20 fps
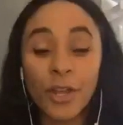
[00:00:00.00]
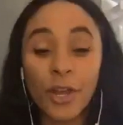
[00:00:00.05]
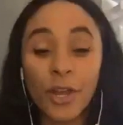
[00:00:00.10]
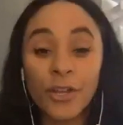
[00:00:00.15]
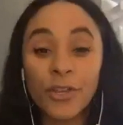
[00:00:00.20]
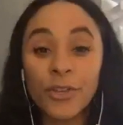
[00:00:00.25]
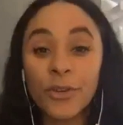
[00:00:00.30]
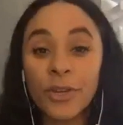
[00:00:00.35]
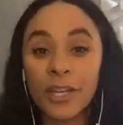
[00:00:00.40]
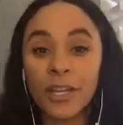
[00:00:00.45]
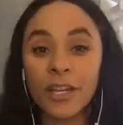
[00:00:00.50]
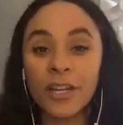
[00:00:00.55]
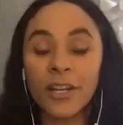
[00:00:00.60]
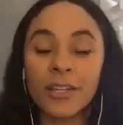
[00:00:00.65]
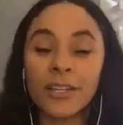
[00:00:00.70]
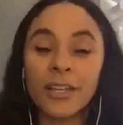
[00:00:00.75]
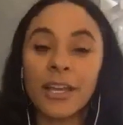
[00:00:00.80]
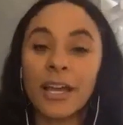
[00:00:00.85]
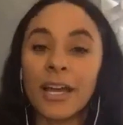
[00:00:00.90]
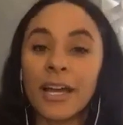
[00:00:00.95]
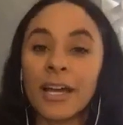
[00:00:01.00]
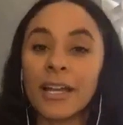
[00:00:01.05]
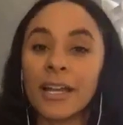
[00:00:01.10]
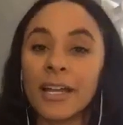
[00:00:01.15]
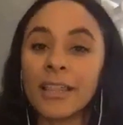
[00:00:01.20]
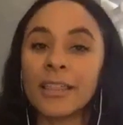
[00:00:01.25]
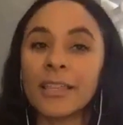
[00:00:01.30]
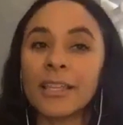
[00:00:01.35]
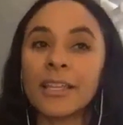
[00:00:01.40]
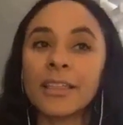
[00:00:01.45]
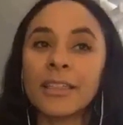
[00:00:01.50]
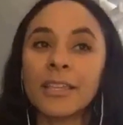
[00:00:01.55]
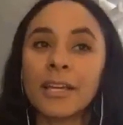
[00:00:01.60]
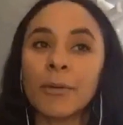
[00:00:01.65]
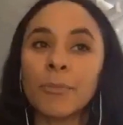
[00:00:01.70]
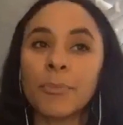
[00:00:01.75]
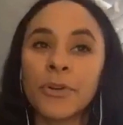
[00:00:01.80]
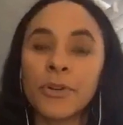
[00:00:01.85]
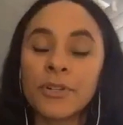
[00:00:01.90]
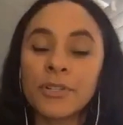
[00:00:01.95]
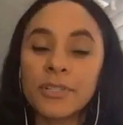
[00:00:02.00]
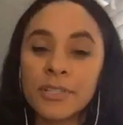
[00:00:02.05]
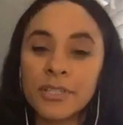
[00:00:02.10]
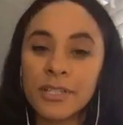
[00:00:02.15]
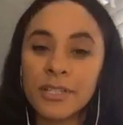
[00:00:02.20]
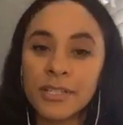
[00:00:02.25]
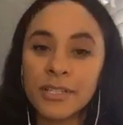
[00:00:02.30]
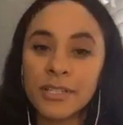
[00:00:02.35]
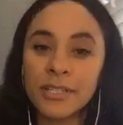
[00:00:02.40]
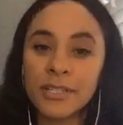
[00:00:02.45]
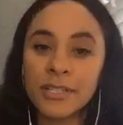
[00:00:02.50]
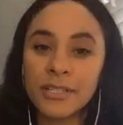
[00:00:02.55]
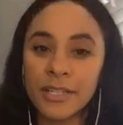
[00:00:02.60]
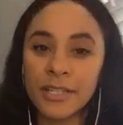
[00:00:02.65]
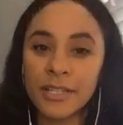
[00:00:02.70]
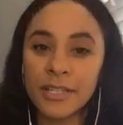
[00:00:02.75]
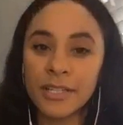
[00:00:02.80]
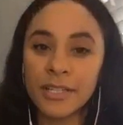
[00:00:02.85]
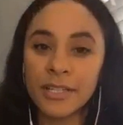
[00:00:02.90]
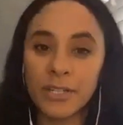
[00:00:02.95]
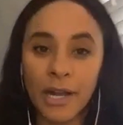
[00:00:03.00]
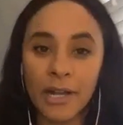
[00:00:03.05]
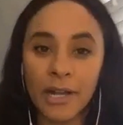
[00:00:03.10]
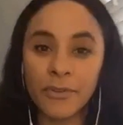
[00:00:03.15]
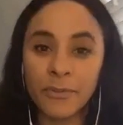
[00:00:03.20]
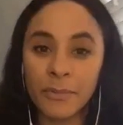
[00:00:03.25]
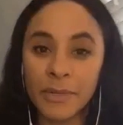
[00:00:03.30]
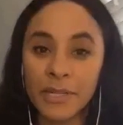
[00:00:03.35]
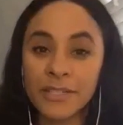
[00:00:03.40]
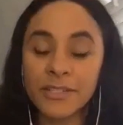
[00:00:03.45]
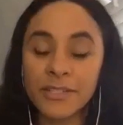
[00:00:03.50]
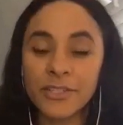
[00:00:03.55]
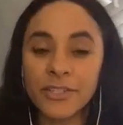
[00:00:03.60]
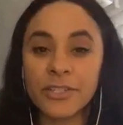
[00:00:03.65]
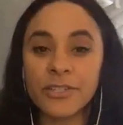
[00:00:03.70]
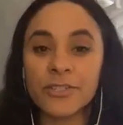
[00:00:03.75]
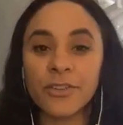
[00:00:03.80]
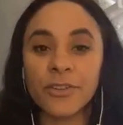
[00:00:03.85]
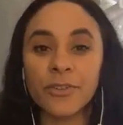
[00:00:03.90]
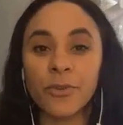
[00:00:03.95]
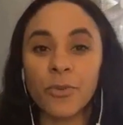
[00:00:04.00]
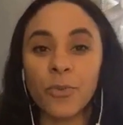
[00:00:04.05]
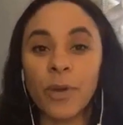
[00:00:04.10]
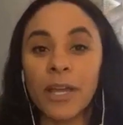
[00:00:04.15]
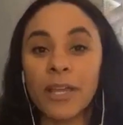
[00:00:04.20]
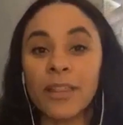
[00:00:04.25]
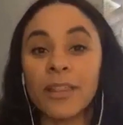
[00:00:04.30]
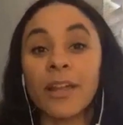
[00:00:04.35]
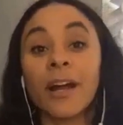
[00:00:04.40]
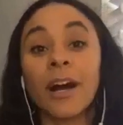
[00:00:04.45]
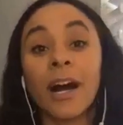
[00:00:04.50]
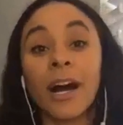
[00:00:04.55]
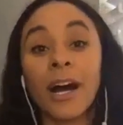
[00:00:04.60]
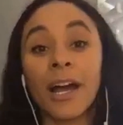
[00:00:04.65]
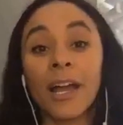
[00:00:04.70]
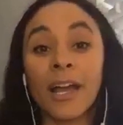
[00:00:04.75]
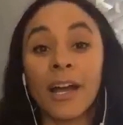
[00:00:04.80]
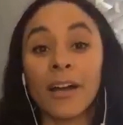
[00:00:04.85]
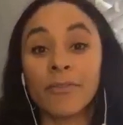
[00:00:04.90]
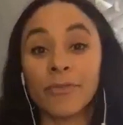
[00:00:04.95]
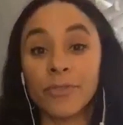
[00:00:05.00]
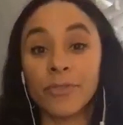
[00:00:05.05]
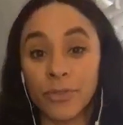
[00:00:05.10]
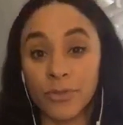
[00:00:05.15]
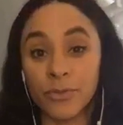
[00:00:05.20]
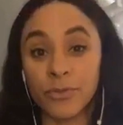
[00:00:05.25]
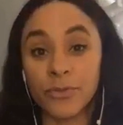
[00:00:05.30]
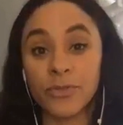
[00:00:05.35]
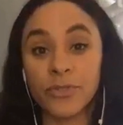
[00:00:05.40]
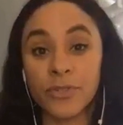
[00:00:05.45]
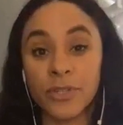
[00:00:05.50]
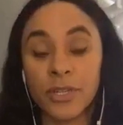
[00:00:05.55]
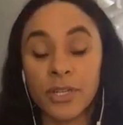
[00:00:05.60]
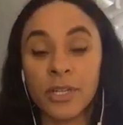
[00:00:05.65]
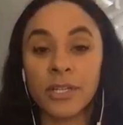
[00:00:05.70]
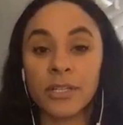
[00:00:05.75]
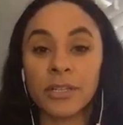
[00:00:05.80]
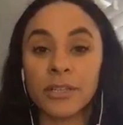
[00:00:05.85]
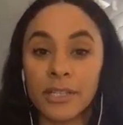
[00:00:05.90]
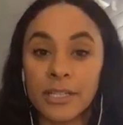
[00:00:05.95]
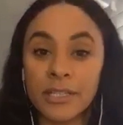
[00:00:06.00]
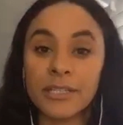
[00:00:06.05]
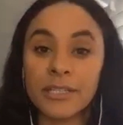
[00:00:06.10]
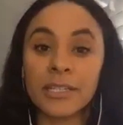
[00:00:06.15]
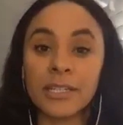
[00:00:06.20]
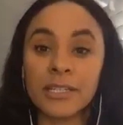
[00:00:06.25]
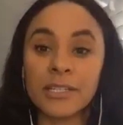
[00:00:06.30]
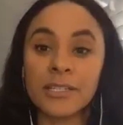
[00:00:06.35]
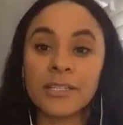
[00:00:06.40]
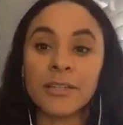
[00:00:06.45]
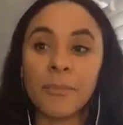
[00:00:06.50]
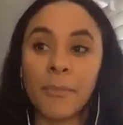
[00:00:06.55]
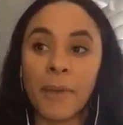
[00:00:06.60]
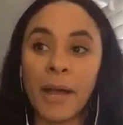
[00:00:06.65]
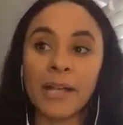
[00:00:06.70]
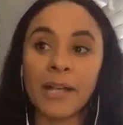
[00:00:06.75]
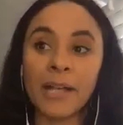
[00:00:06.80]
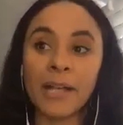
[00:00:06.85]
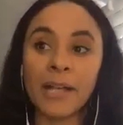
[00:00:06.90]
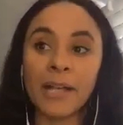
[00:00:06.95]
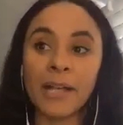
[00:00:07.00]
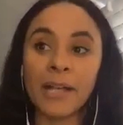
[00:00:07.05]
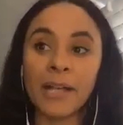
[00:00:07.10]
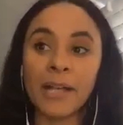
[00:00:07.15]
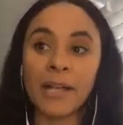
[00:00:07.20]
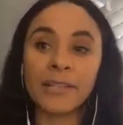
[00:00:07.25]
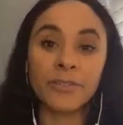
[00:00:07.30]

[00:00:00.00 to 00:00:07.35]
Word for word: No, you hit it on the head. I think that personalization and private messages are the way that I have used LinkedIn to master it.